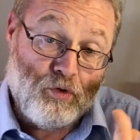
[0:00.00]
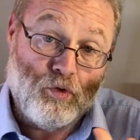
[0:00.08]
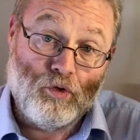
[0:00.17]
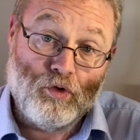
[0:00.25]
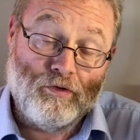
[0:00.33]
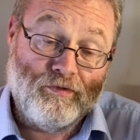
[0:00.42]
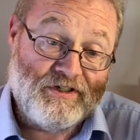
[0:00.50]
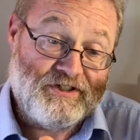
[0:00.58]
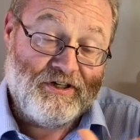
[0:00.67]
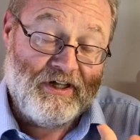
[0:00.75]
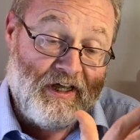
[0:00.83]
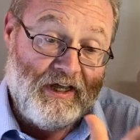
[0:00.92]
going over
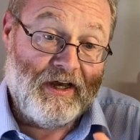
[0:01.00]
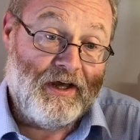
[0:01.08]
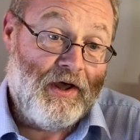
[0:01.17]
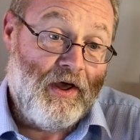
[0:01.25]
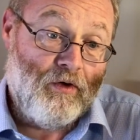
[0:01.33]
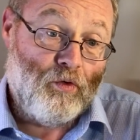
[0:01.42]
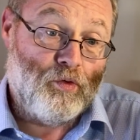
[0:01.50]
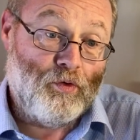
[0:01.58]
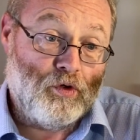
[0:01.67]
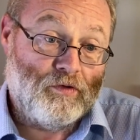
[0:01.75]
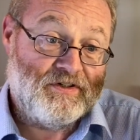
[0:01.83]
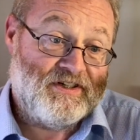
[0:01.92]
to
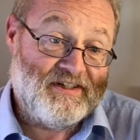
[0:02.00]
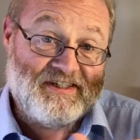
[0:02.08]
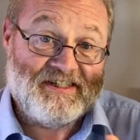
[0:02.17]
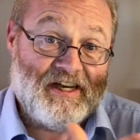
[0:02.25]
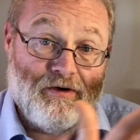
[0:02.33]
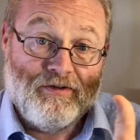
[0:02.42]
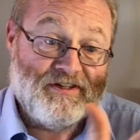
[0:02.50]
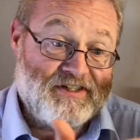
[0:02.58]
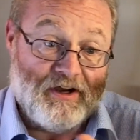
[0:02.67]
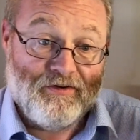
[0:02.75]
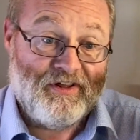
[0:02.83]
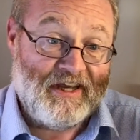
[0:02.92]
the south,
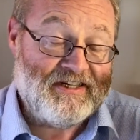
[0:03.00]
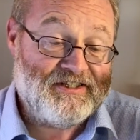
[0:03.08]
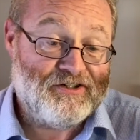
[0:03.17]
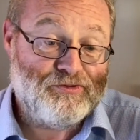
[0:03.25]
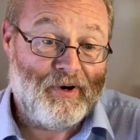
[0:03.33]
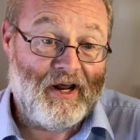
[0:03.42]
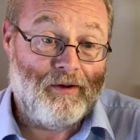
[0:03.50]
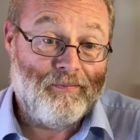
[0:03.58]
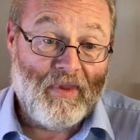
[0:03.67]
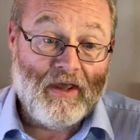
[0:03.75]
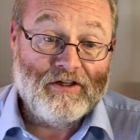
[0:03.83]
southeast as well.